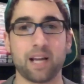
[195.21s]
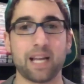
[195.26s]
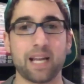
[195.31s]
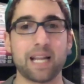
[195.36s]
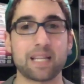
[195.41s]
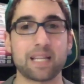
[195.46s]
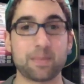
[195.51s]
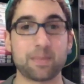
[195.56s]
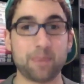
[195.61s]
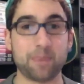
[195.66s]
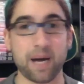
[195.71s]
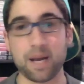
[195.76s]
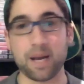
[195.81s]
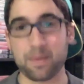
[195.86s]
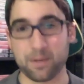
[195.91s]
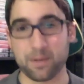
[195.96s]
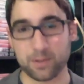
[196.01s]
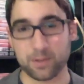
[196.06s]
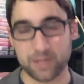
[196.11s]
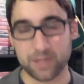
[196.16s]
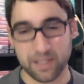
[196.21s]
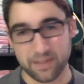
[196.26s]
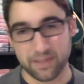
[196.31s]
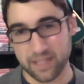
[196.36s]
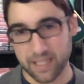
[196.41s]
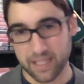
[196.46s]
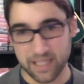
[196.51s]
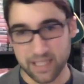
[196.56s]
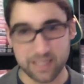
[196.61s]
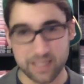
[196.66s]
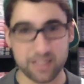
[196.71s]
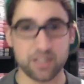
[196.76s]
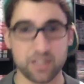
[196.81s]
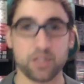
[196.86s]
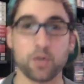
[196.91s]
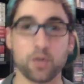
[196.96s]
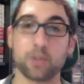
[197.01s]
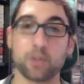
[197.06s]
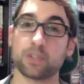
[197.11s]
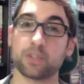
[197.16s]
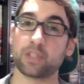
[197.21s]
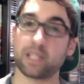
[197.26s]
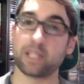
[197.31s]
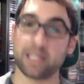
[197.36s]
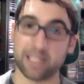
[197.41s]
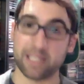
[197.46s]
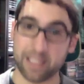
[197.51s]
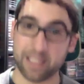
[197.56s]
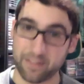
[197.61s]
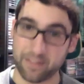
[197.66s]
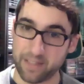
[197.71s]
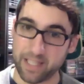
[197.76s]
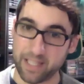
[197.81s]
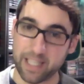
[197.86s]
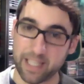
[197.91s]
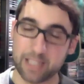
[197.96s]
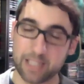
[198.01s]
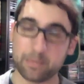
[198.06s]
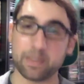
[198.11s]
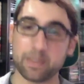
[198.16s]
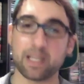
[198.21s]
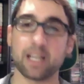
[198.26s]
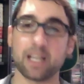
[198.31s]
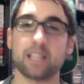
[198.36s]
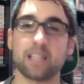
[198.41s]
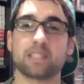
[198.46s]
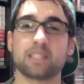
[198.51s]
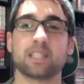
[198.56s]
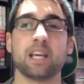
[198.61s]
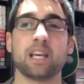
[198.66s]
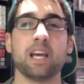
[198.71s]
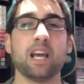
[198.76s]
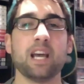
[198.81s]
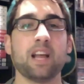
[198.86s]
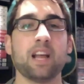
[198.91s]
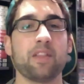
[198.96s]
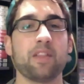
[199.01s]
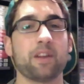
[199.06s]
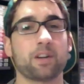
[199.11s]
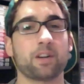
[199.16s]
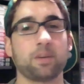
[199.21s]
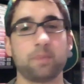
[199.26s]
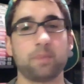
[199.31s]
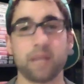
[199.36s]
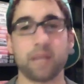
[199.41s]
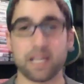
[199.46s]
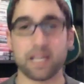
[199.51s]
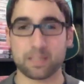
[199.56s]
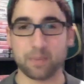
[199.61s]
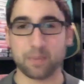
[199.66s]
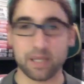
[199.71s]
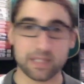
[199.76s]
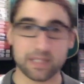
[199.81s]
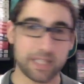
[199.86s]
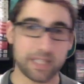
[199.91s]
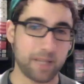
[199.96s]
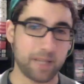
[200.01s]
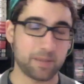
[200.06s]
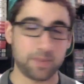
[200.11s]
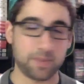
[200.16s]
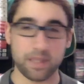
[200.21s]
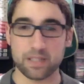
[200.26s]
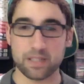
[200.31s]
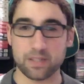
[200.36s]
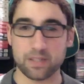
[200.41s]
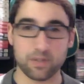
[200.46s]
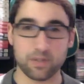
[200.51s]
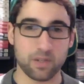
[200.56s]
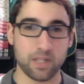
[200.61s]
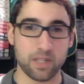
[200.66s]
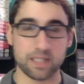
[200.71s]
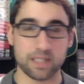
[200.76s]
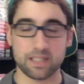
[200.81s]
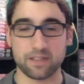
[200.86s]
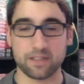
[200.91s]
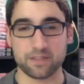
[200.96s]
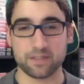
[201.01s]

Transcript: And at the bottom there was DVDs, and you always look at the DVDs because there could be Xbox games, PS2, all that stuff.